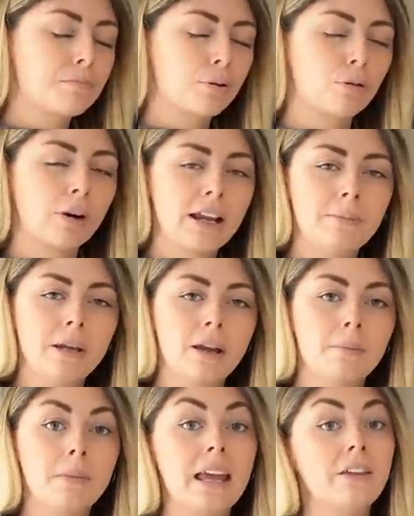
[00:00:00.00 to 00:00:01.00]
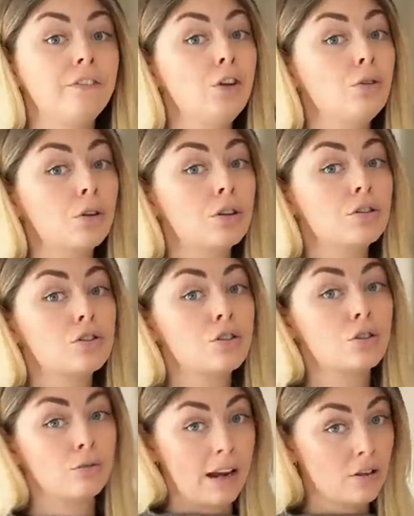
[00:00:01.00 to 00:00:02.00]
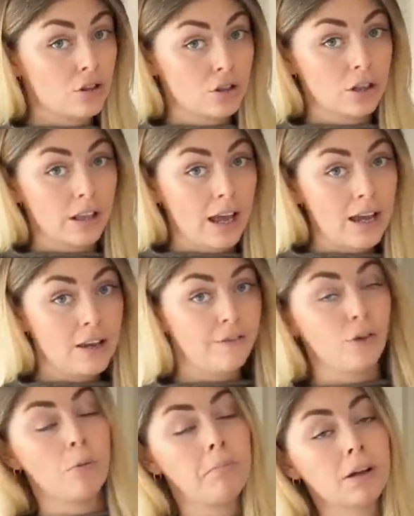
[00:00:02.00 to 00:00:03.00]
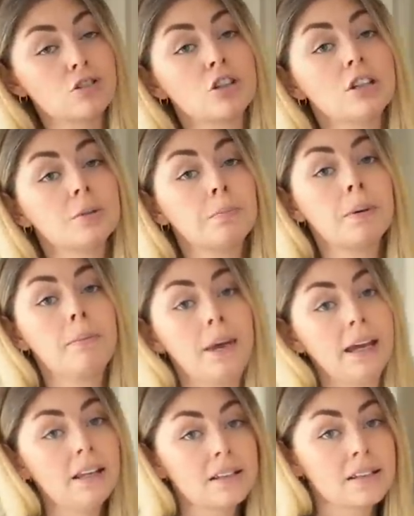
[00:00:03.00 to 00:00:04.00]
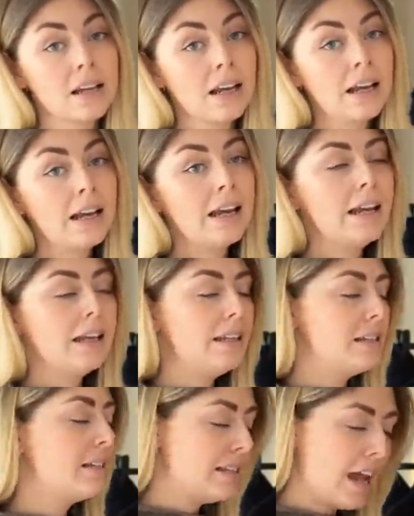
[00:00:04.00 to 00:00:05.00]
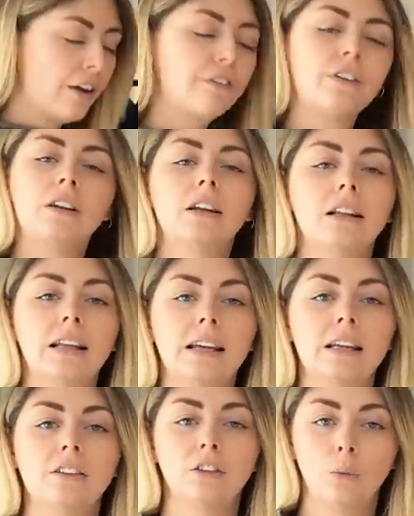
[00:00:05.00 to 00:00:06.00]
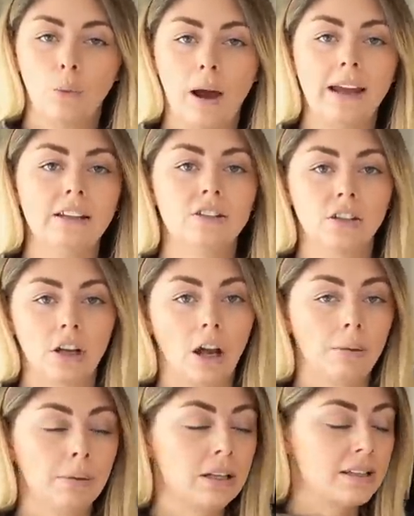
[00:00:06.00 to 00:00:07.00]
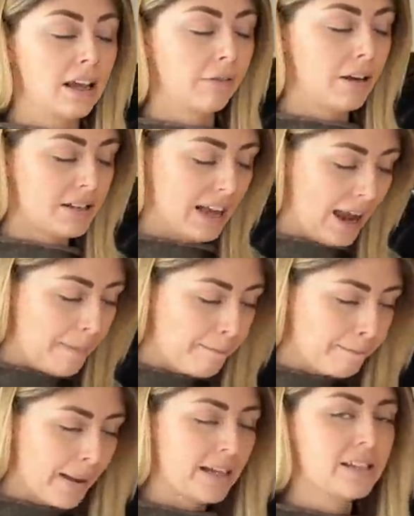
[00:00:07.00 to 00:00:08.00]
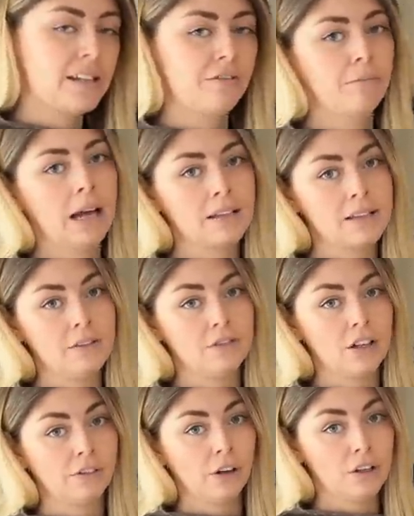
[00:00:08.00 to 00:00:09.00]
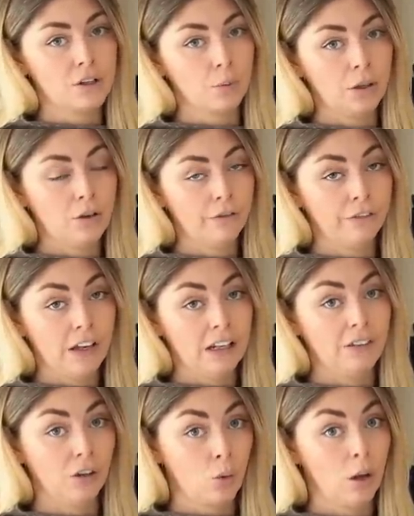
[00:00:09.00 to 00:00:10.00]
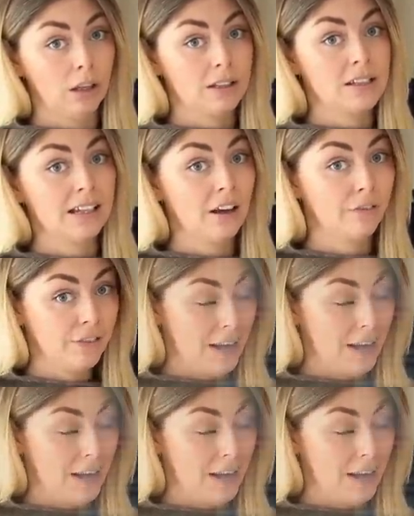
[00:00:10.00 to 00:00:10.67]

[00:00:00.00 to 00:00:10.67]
premium, if you can stretch to that, if your budget permits, it is definitely the way to go, because there is a massive, massive difference when you're feeling the quality of